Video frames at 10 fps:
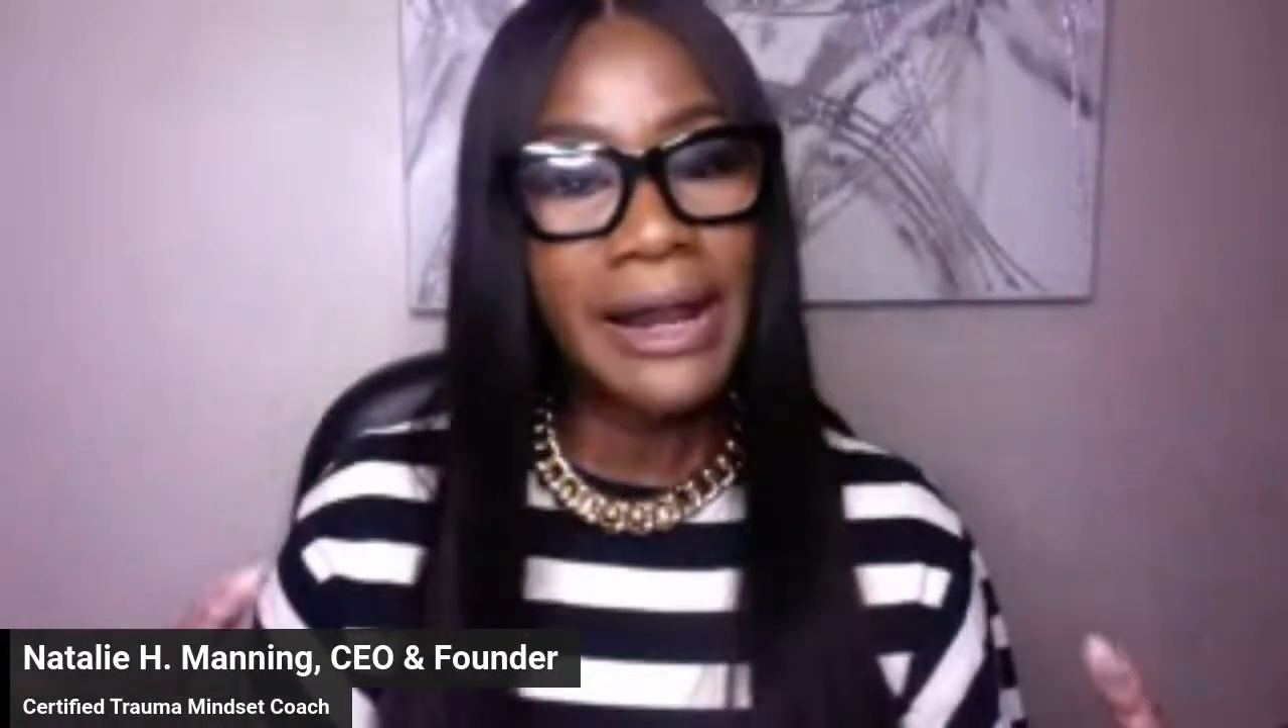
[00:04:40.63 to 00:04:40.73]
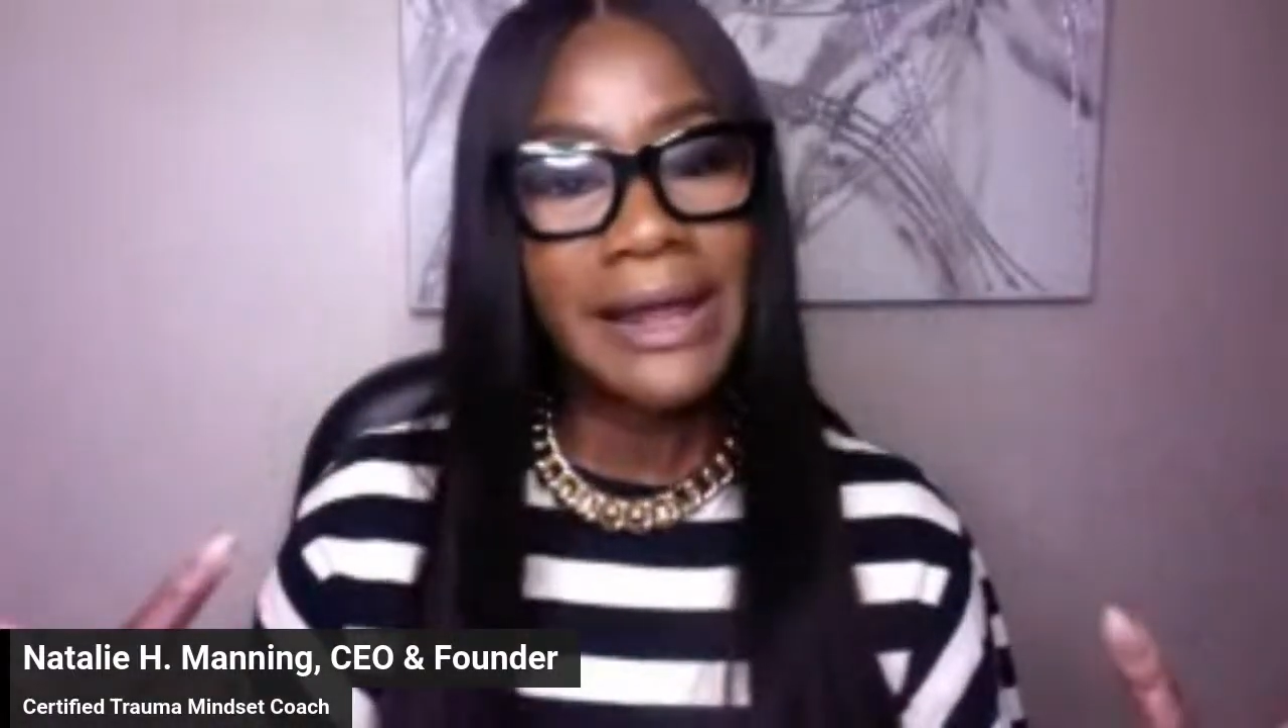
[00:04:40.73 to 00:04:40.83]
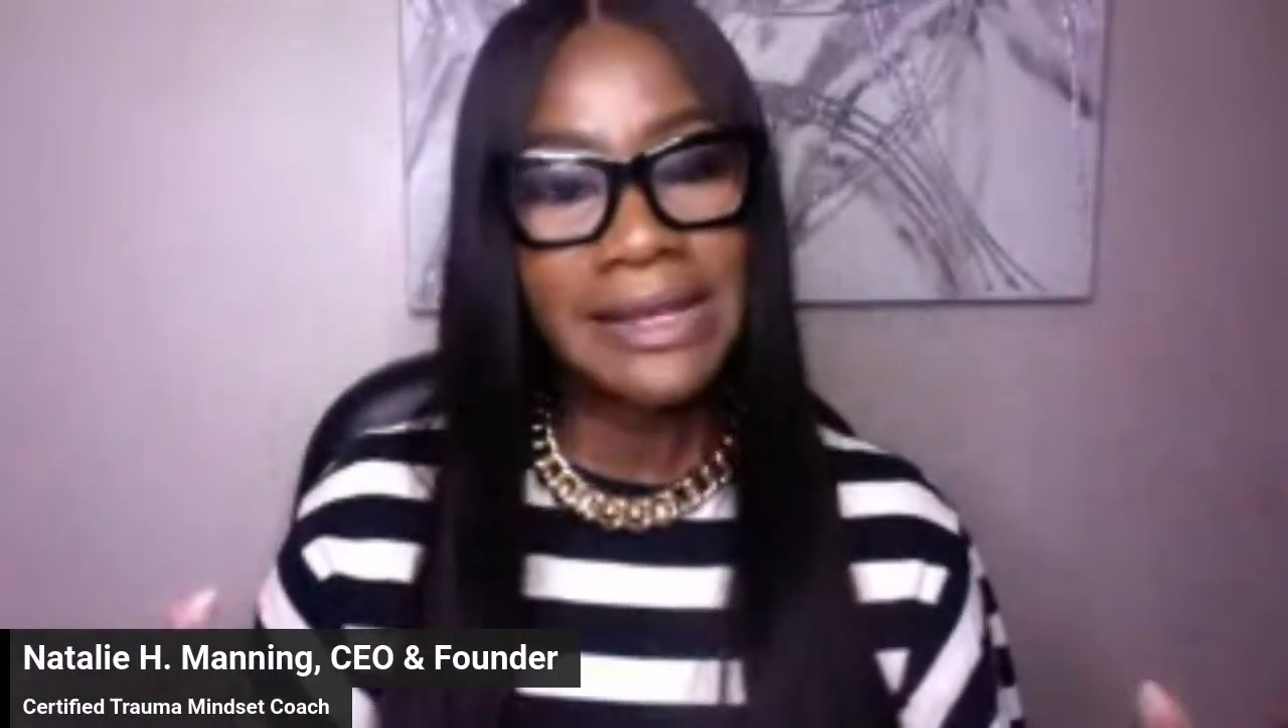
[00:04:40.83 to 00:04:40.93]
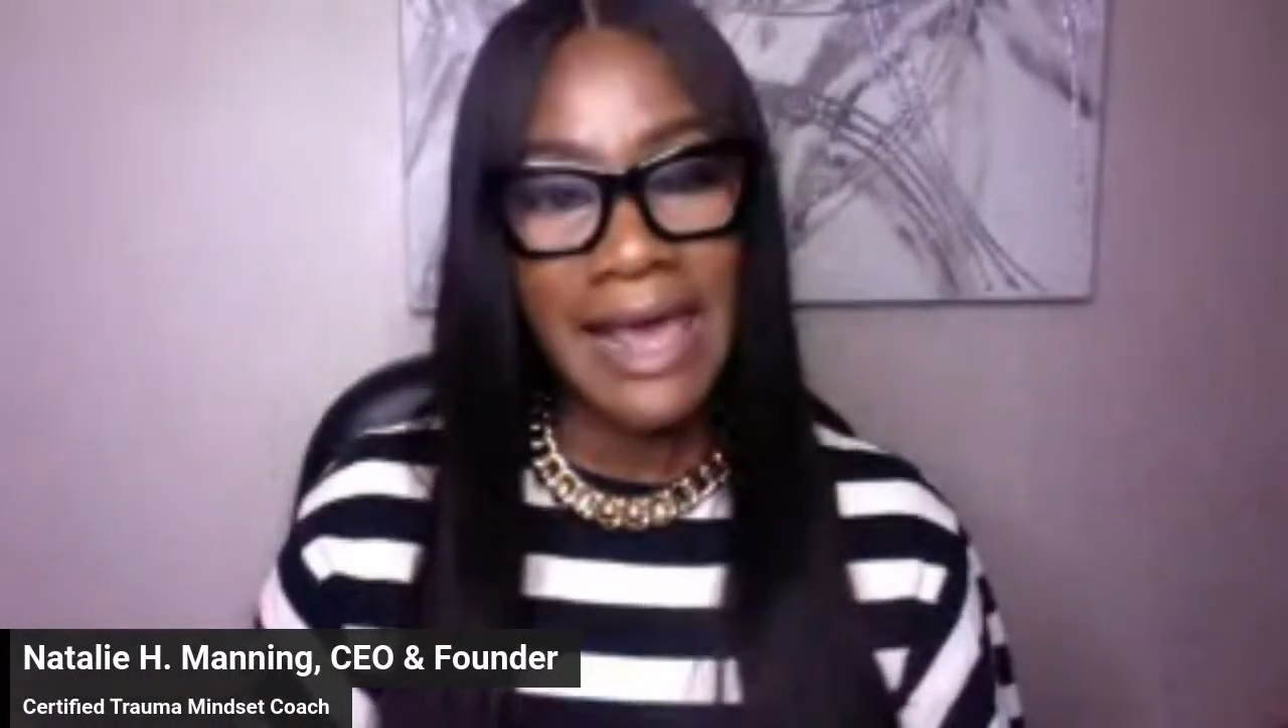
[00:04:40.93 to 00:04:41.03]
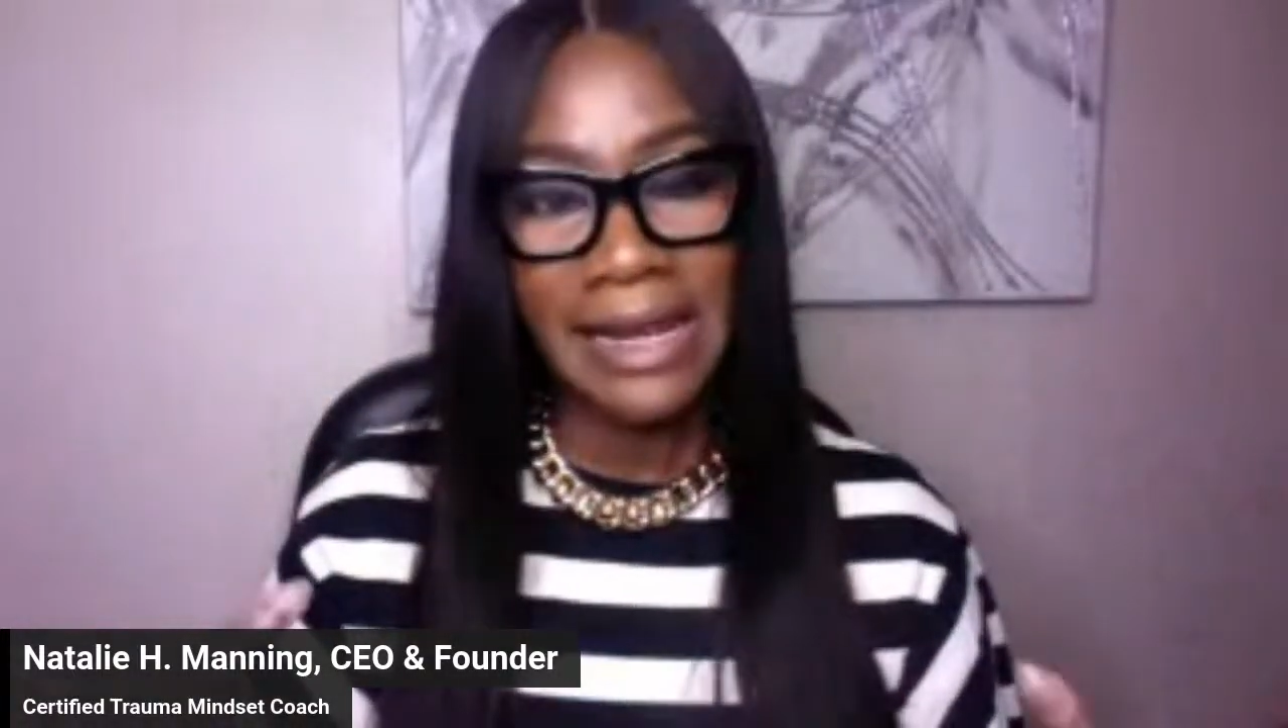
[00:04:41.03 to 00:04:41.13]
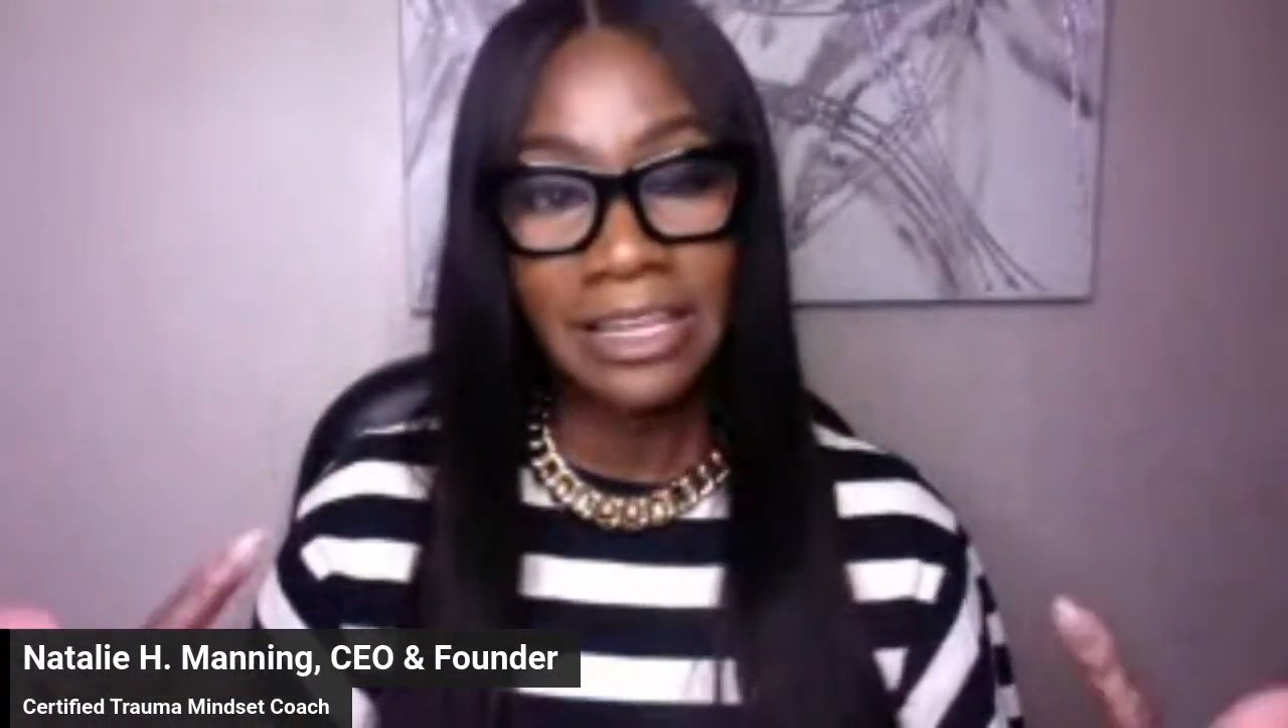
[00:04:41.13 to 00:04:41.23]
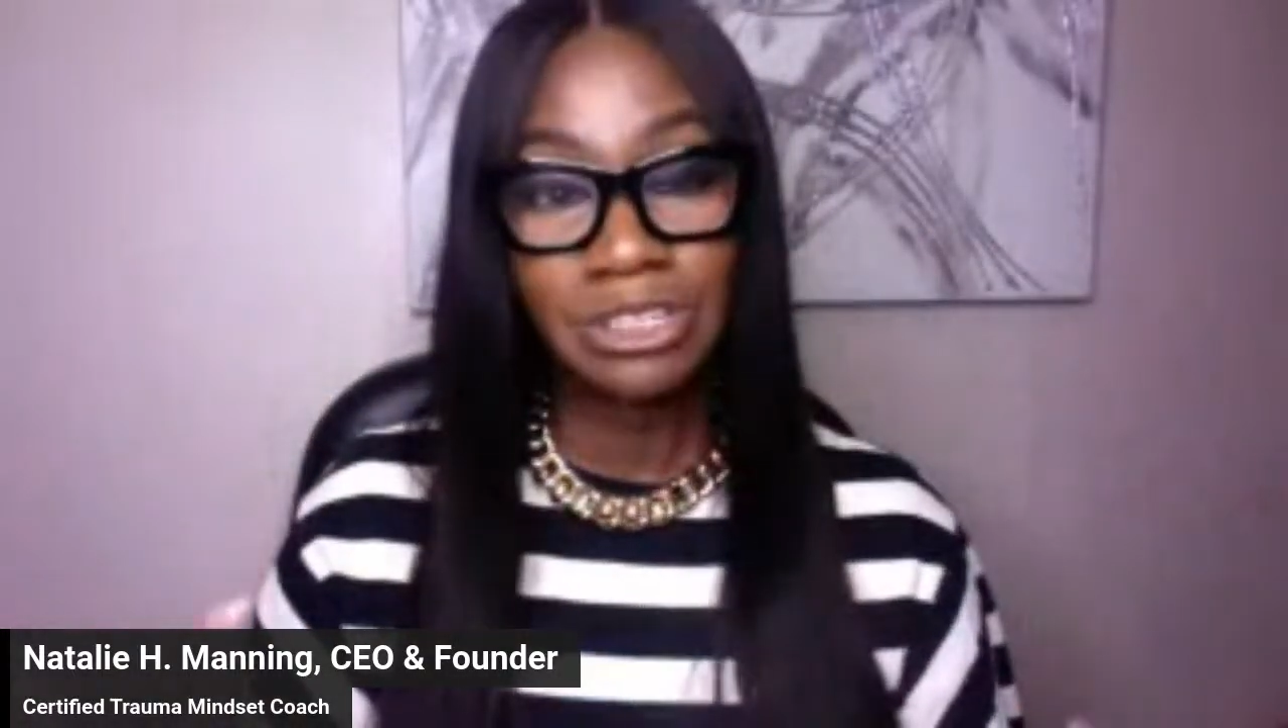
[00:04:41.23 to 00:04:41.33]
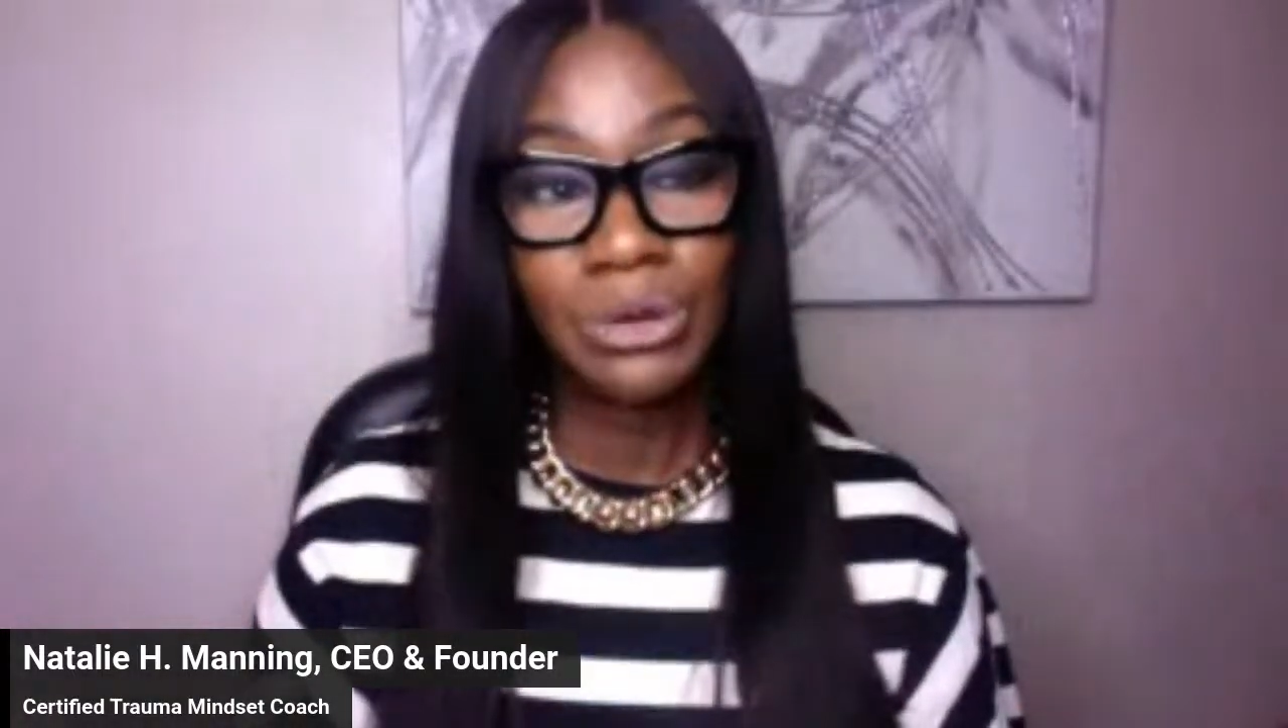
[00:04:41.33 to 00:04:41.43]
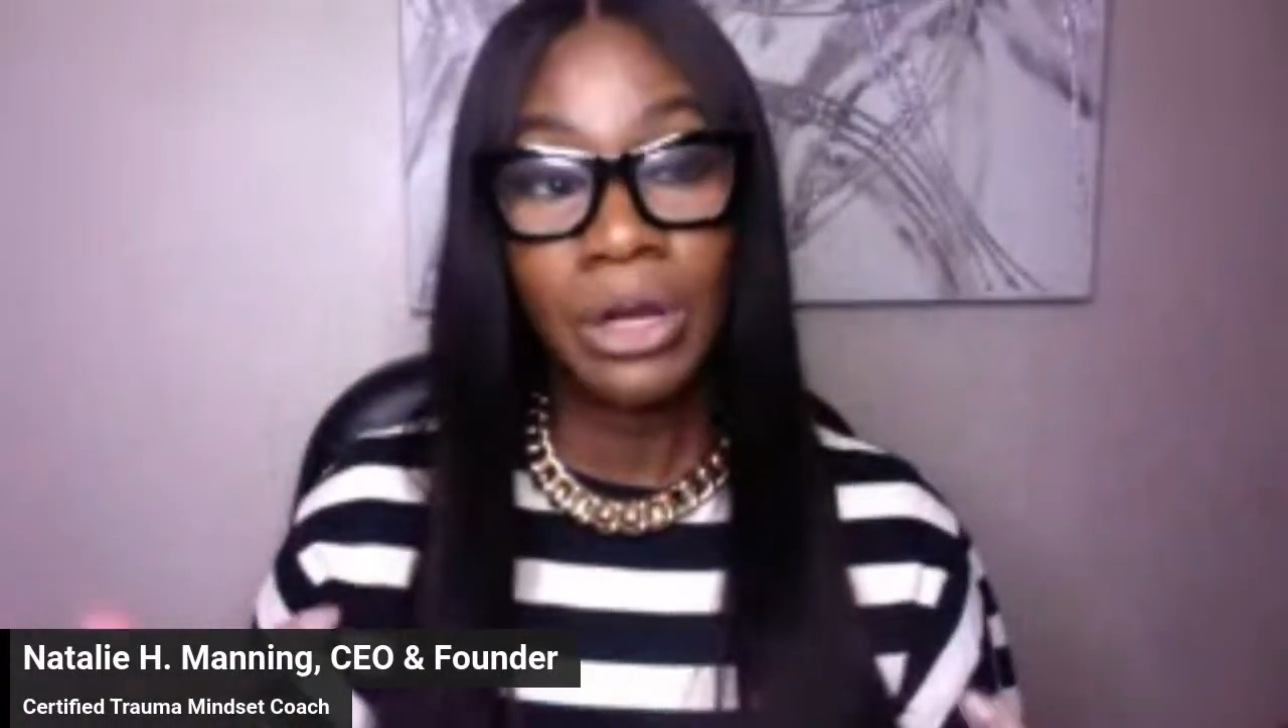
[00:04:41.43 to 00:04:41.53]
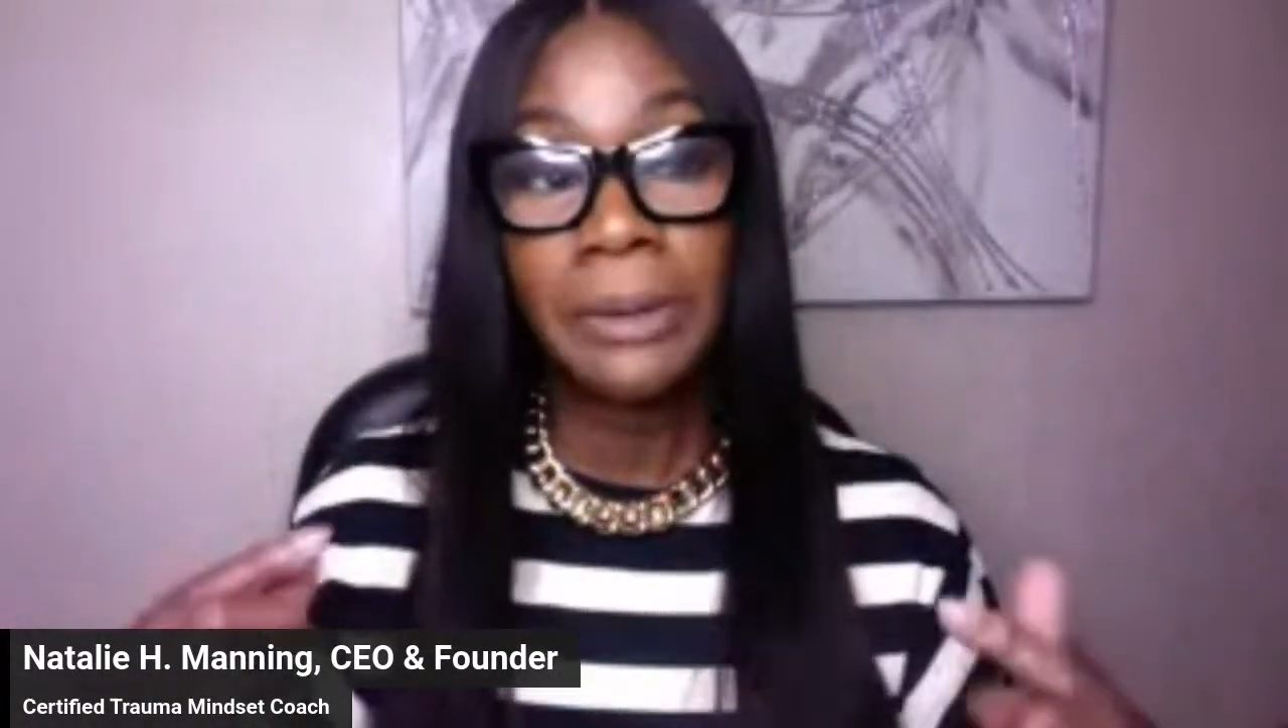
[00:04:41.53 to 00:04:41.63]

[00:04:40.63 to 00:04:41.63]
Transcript: a daddyless daughter